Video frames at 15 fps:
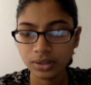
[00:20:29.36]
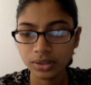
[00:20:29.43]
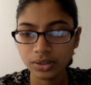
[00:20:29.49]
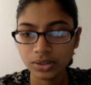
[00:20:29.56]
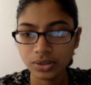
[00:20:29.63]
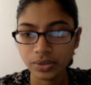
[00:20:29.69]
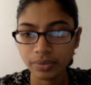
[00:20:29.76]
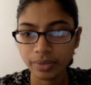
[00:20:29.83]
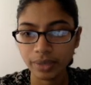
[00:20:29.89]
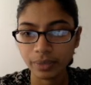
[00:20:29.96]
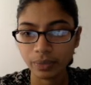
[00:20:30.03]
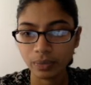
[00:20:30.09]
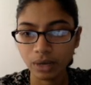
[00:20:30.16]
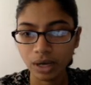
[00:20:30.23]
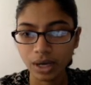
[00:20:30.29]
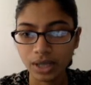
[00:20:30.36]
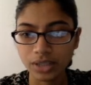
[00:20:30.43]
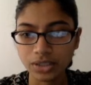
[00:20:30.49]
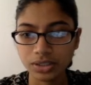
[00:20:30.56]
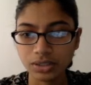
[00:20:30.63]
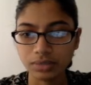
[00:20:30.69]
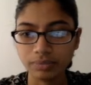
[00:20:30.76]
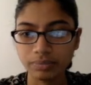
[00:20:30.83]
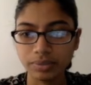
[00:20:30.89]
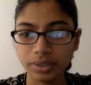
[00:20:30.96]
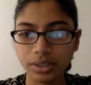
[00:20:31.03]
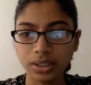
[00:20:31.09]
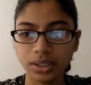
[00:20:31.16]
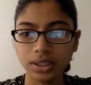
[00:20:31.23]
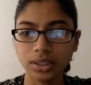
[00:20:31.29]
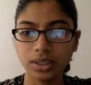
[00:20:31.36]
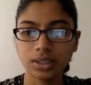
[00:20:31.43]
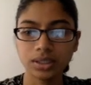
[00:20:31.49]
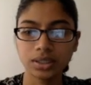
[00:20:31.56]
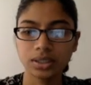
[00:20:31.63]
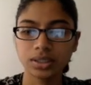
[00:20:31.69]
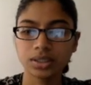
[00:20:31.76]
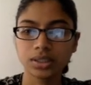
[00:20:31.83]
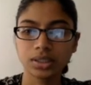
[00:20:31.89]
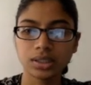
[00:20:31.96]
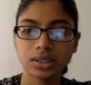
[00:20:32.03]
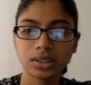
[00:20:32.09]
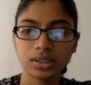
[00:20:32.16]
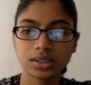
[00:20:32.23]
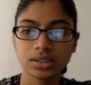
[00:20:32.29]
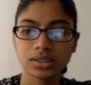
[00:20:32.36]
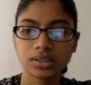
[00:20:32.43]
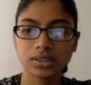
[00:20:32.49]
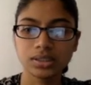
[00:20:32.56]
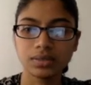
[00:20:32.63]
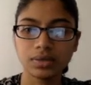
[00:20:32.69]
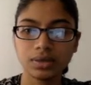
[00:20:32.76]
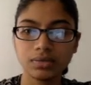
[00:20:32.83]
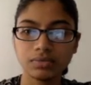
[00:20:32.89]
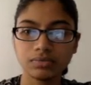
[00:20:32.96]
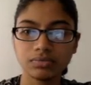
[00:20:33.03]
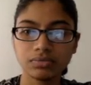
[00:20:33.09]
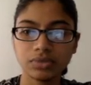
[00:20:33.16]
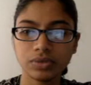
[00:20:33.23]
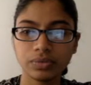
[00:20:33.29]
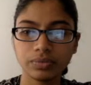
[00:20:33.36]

So my Y should be 0. Nope.